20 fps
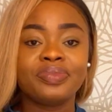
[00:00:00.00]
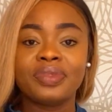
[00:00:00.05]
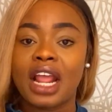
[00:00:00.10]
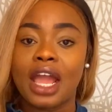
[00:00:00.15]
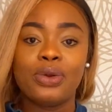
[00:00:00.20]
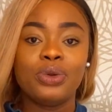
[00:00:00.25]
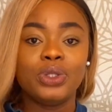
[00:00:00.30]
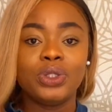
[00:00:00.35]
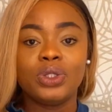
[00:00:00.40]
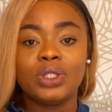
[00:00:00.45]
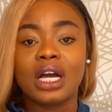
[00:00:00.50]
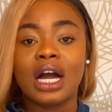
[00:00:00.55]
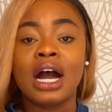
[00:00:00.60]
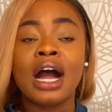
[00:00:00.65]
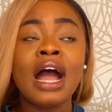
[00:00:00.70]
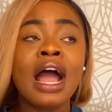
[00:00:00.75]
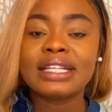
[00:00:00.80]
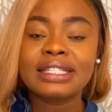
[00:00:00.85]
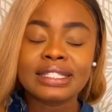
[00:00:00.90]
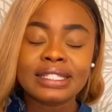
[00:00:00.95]
I don't do
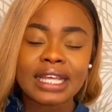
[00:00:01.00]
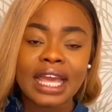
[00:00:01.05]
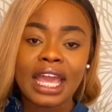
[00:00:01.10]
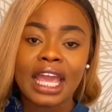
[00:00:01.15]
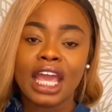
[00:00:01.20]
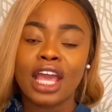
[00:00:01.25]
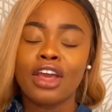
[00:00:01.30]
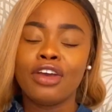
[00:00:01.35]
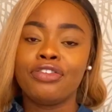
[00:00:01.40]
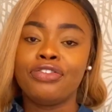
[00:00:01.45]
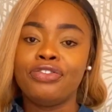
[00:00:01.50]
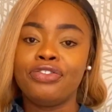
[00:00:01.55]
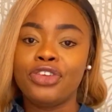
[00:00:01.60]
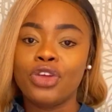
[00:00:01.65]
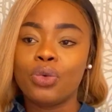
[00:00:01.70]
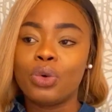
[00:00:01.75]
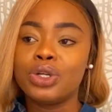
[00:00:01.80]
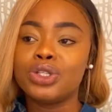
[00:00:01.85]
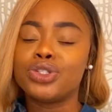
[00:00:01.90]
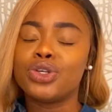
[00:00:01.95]
that. Say if you
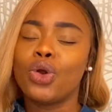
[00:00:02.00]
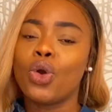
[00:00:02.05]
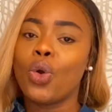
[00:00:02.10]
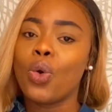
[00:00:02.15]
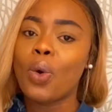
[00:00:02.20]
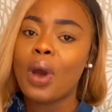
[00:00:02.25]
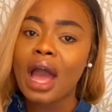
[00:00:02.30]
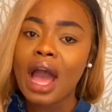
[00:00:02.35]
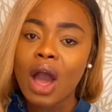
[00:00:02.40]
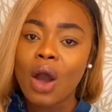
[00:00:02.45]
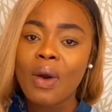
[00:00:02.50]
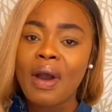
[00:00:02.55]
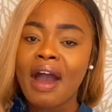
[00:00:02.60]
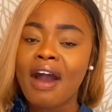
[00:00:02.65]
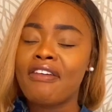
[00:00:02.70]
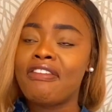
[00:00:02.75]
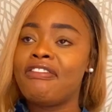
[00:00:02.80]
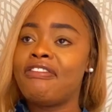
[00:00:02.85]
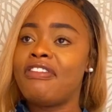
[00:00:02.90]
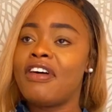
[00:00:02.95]
want to go out,
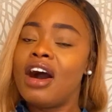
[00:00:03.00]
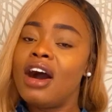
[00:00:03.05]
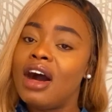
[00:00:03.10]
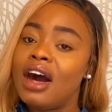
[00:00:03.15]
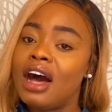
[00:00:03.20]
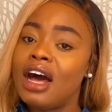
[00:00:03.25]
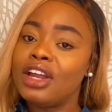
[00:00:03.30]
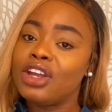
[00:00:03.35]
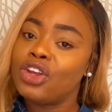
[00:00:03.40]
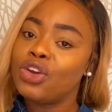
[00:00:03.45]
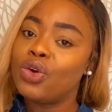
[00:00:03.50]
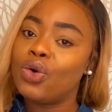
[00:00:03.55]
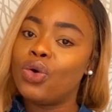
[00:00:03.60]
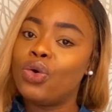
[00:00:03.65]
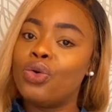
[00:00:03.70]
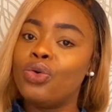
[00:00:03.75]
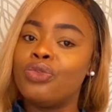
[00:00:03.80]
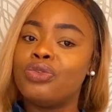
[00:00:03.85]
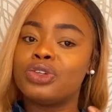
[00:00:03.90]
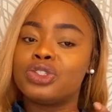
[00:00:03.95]
have fun,
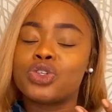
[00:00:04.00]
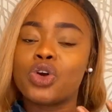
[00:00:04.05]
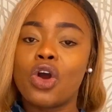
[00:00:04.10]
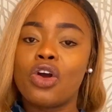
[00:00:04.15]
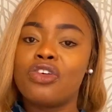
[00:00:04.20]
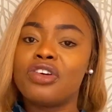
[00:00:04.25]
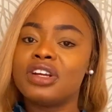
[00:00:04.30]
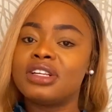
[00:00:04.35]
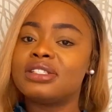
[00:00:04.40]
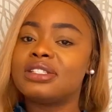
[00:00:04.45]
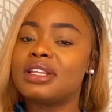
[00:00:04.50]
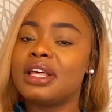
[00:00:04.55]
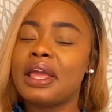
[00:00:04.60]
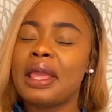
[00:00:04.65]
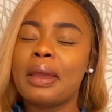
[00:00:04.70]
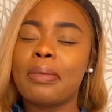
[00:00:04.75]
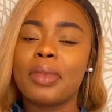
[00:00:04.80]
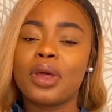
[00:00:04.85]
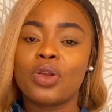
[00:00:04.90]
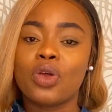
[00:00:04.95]
for
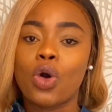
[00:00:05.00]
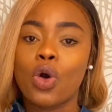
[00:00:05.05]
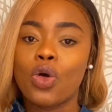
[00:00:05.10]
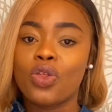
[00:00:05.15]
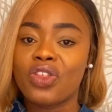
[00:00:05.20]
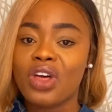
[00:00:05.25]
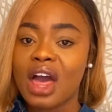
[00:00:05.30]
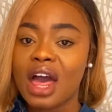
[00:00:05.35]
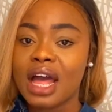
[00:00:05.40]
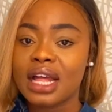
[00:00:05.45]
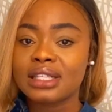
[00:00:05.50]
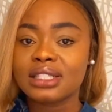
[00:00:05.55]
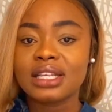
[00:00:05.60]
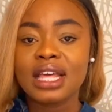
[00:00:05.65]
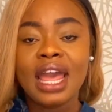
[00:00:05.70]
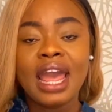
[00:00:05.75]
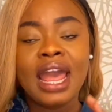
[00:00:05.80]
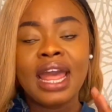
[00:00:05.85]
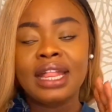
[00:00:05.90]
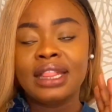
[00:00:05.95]
tourism and all that,
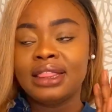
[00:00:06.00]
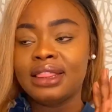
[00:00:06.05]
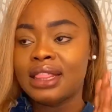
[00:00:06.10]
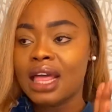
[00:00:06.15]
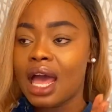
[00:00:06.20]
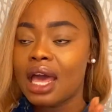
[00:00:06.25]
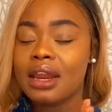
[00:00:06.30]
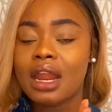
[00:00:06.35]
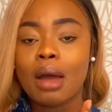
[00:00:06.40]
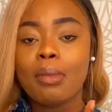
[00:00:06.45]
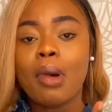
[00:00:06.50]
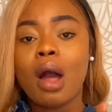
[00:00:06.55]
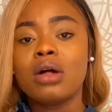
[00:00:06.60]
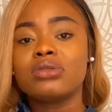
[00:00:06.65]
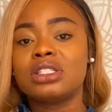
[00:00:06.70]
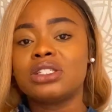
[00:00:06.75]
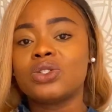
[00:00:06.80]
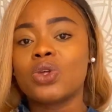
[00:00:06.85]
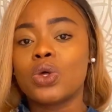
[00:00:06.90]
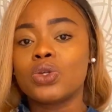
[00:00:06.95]
that
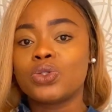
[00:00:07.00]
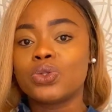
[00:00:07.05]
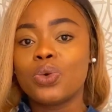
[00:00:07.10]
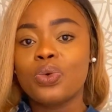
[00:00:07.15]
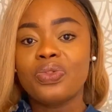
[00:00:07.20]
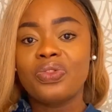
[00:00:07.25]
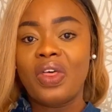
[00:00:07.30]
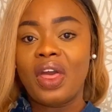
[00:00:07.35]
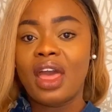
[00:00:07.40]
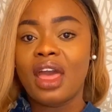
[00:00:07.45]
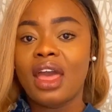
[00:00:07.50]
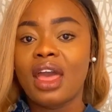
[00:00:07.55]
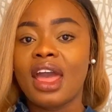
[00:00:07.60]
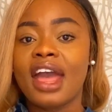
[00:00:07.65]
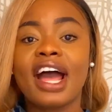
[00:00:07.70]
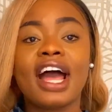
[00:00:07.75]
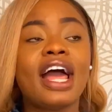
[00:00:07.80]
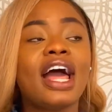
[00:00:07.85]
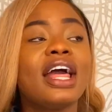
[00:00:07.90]
amount is also there.